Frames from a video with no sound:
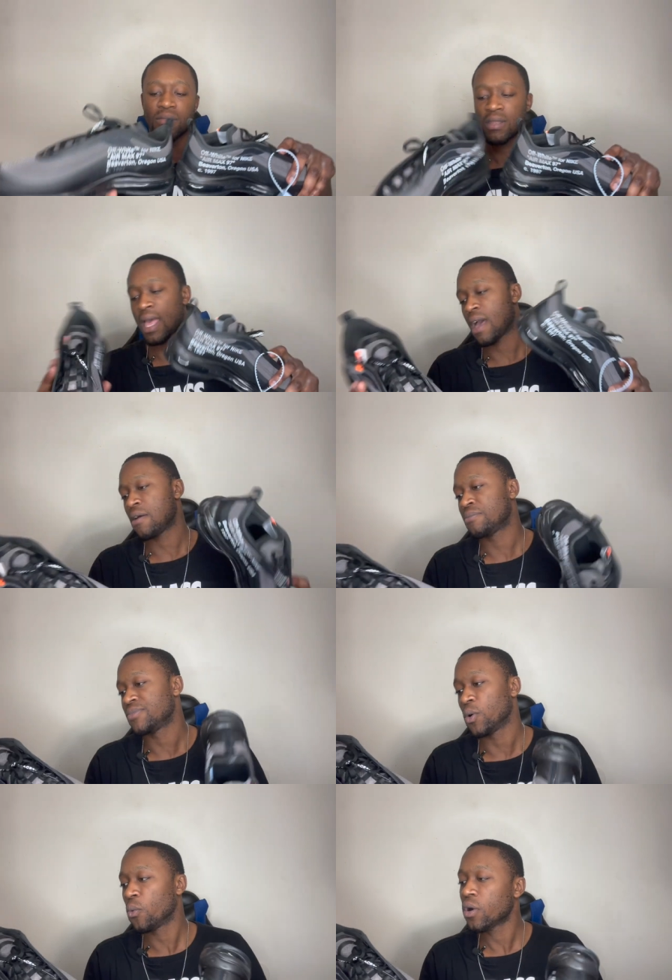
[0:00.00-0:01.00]
Now,
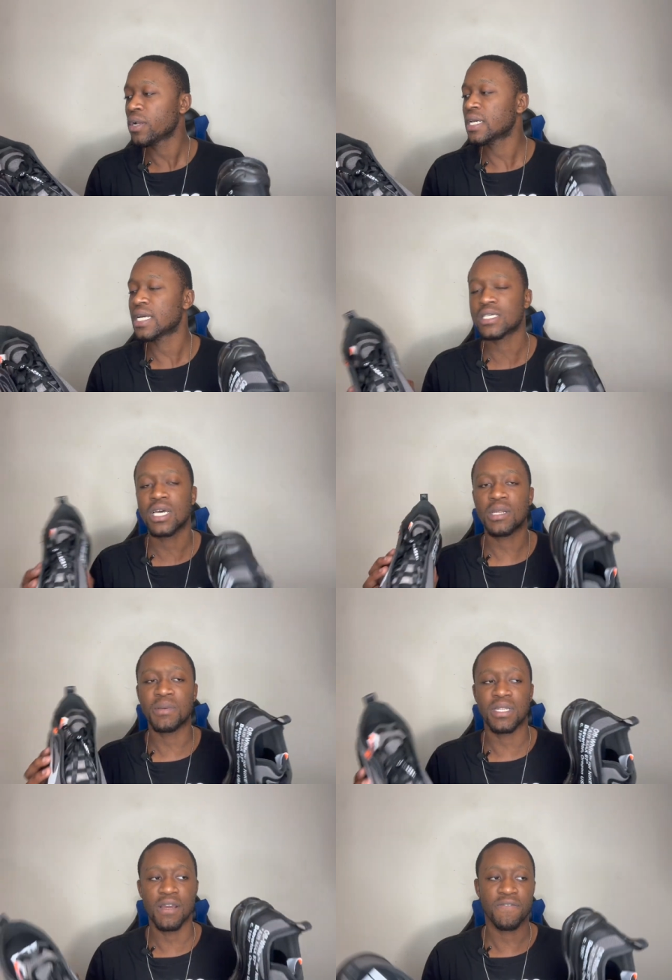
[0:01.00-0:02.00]
the wording is gonna
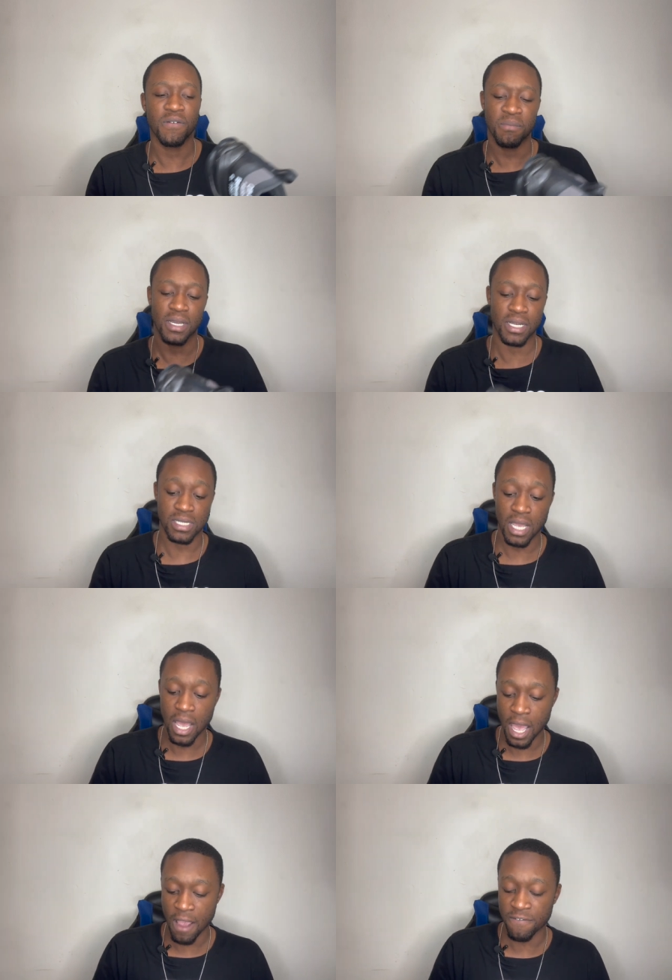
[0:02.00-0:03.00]
be different because
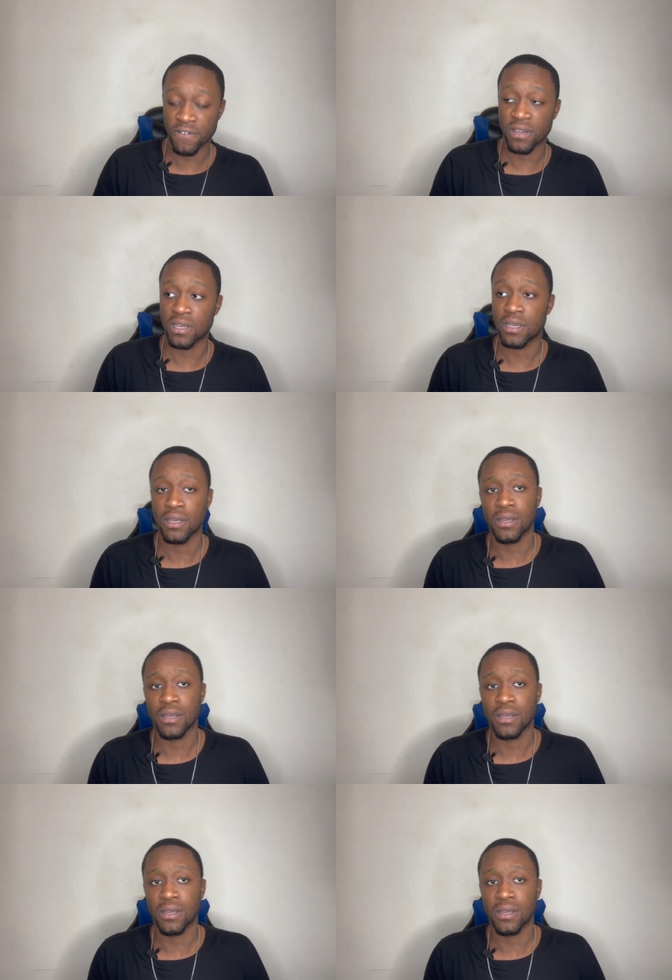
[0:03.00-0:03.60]
not every